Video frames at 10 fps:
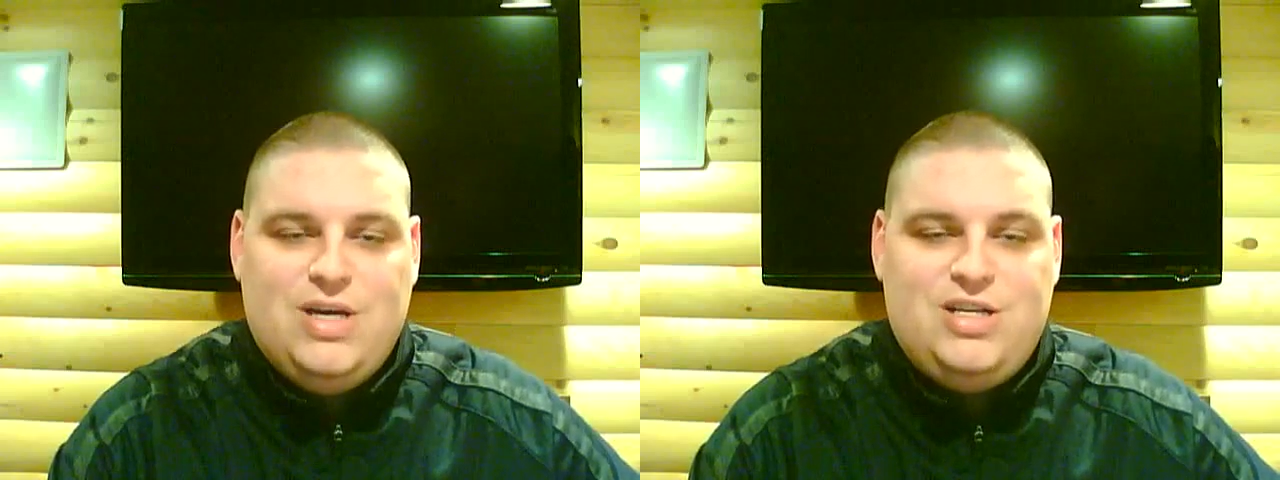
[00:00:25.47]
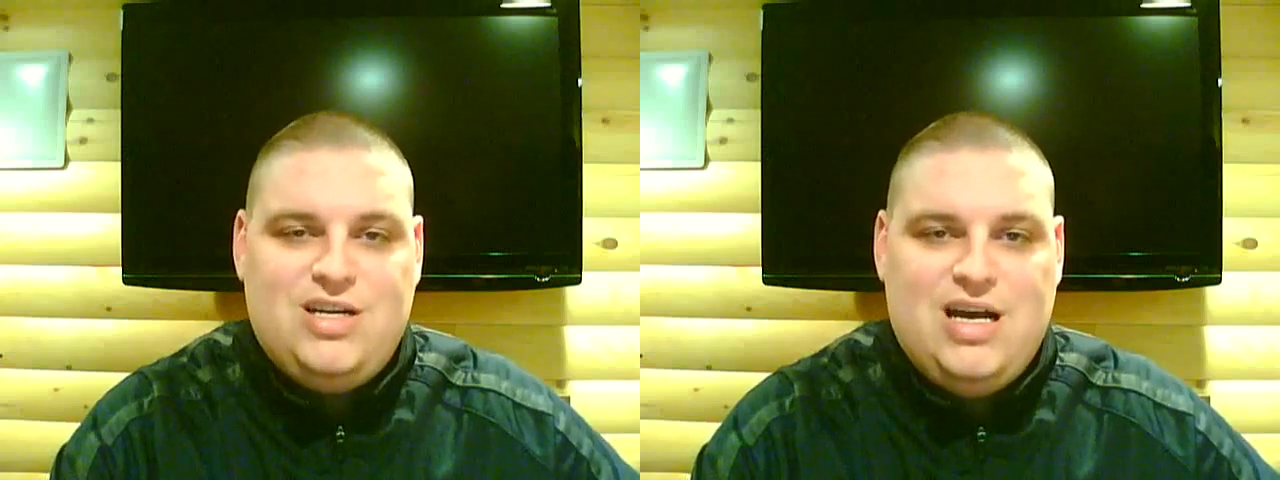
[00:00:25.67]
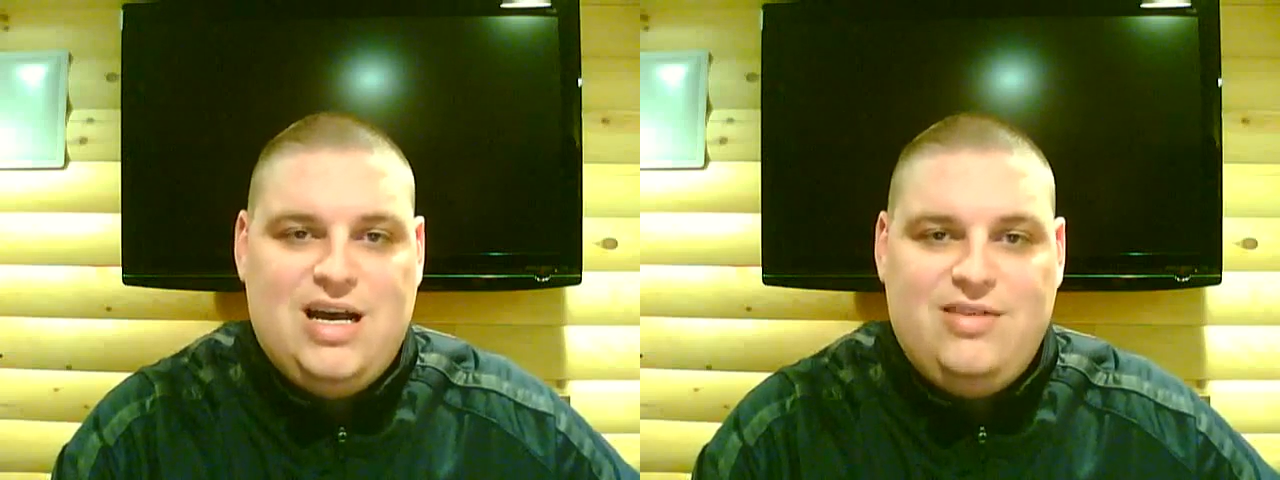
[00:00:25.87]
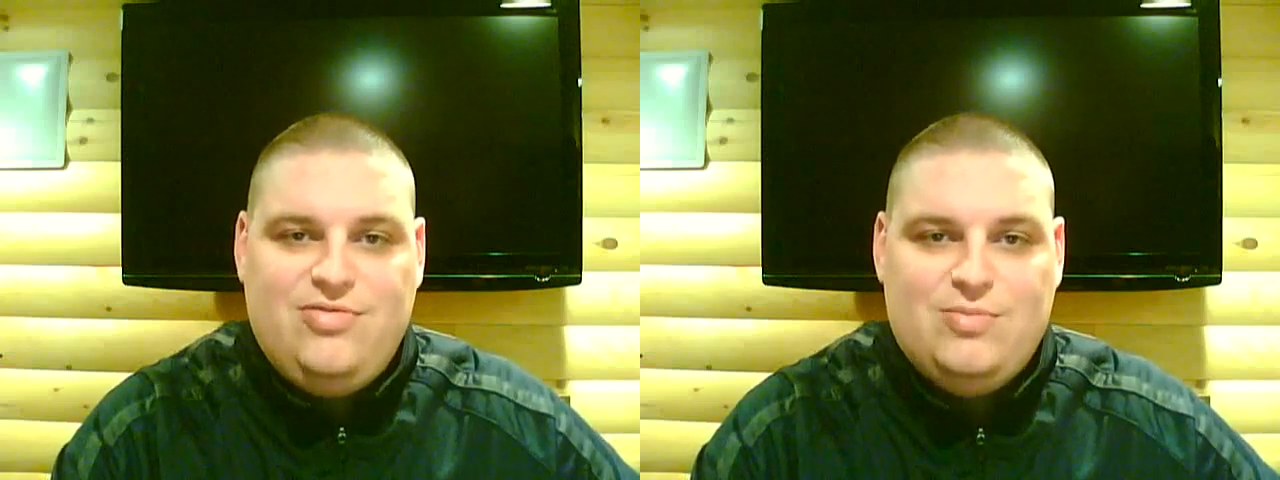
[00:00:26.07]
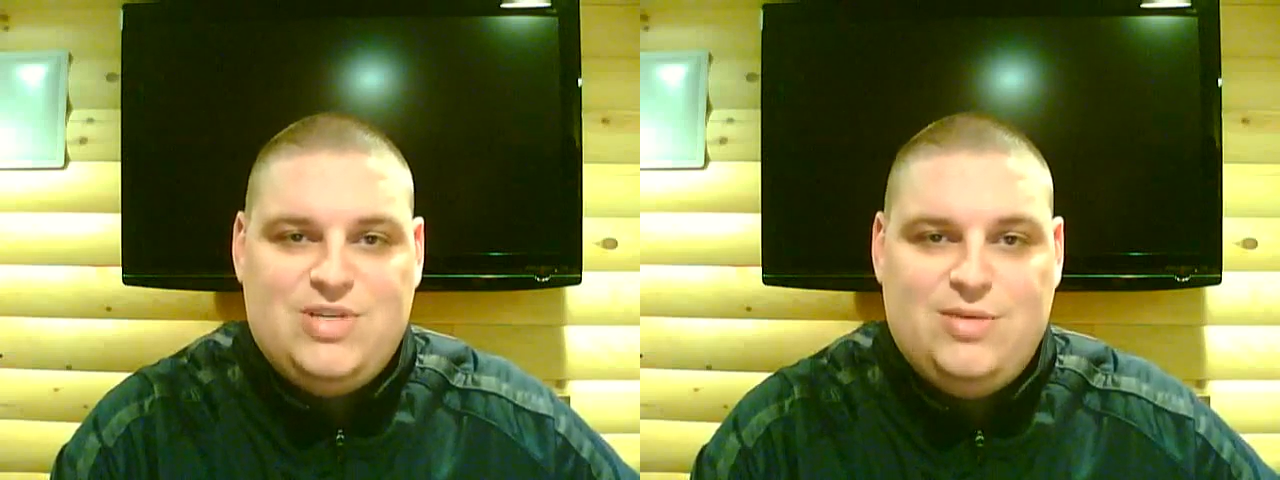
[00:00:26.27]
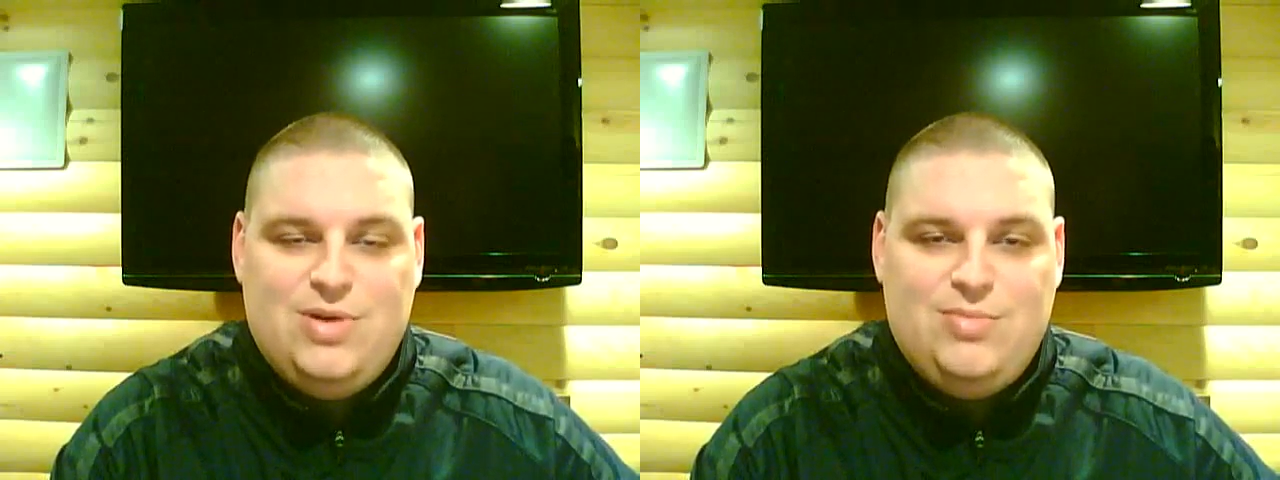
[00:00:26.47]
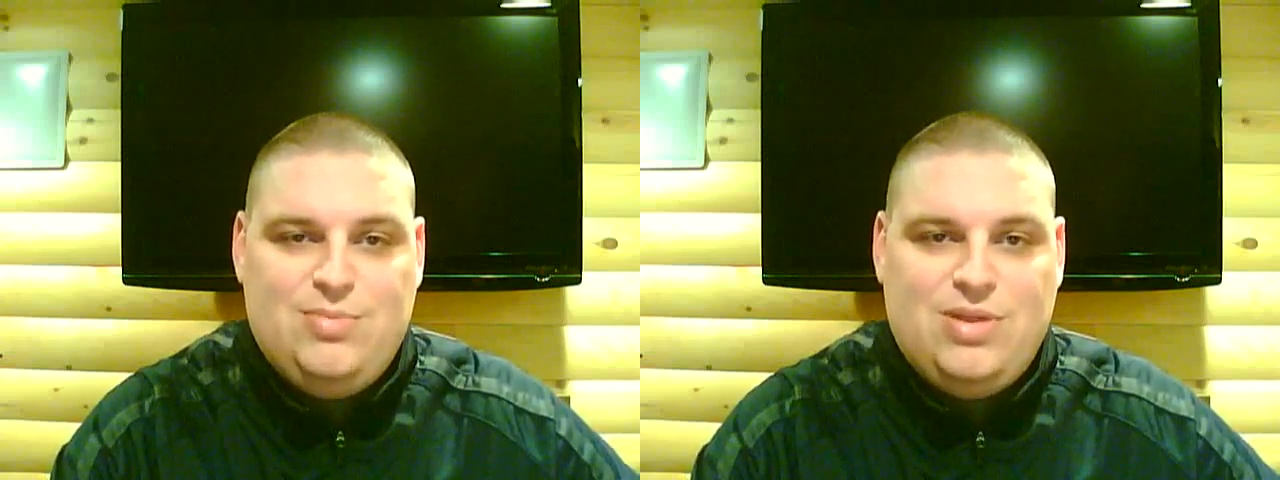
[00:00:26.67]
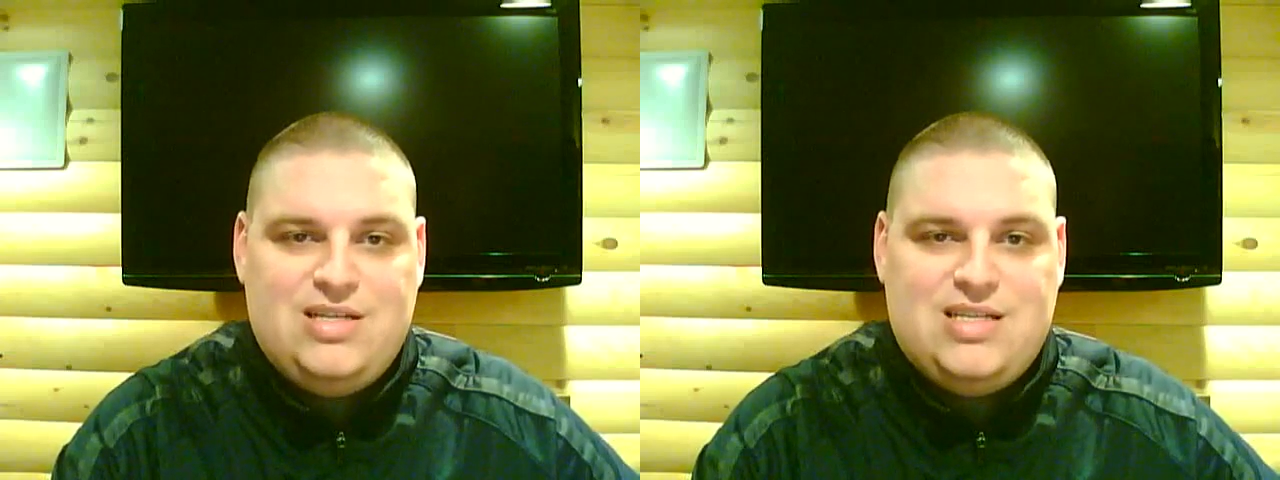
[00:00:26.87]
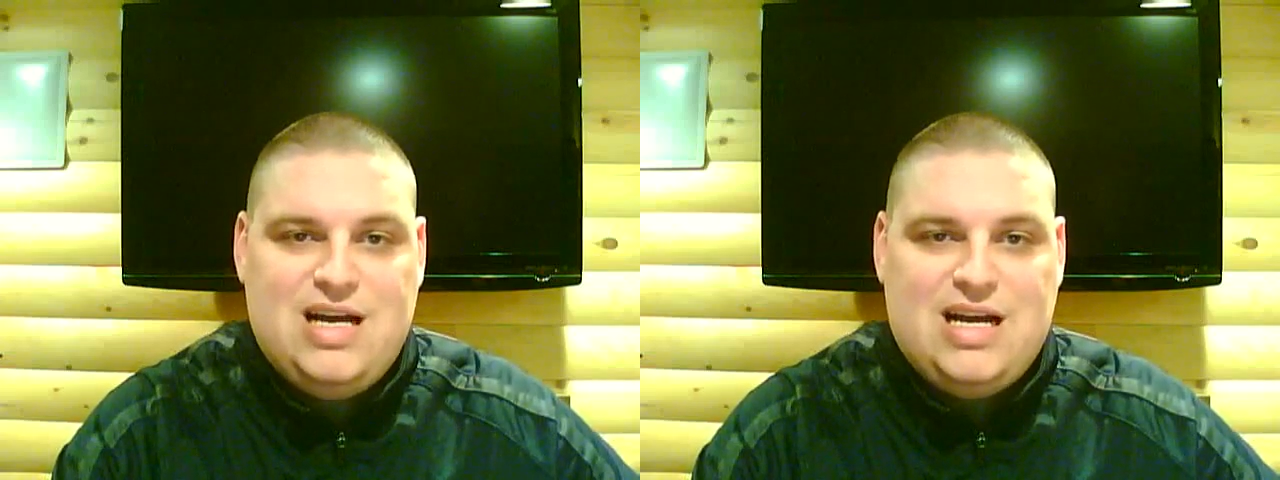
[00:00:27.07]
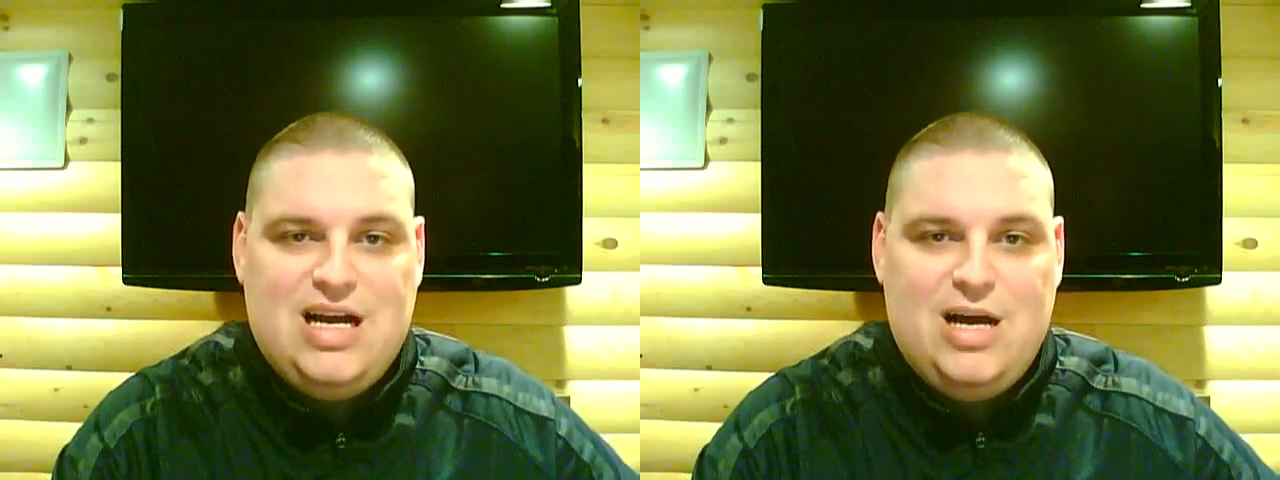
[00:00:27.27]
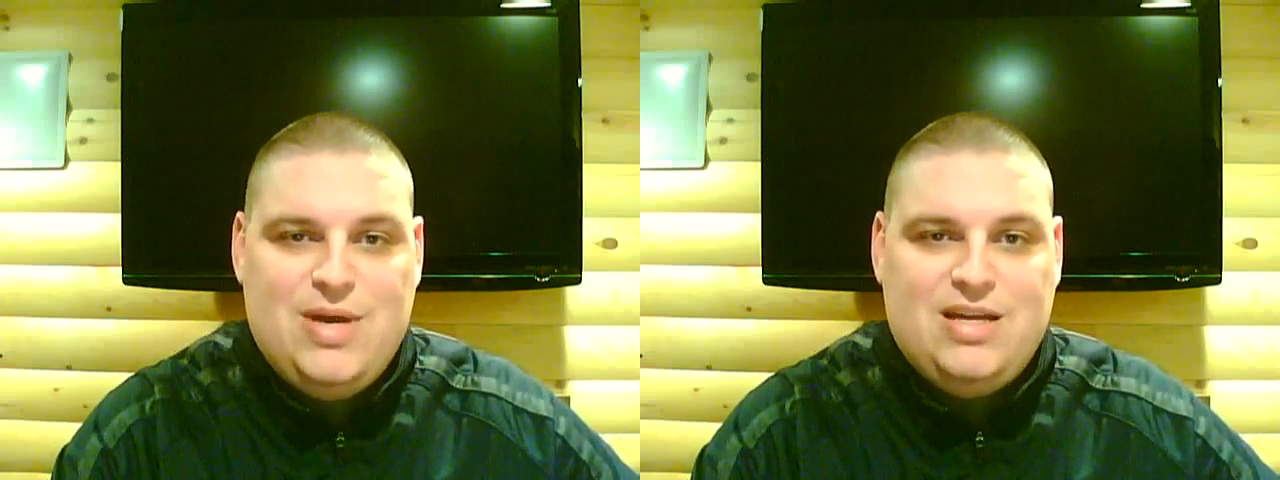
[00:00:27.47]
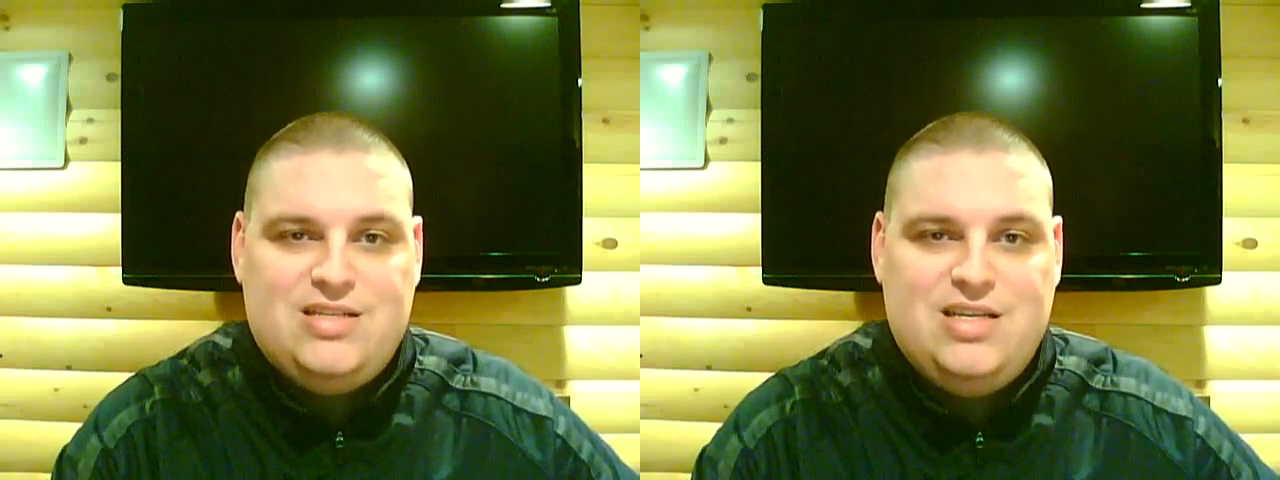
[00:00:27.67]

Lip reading: Mitch and I from cbbplace.com and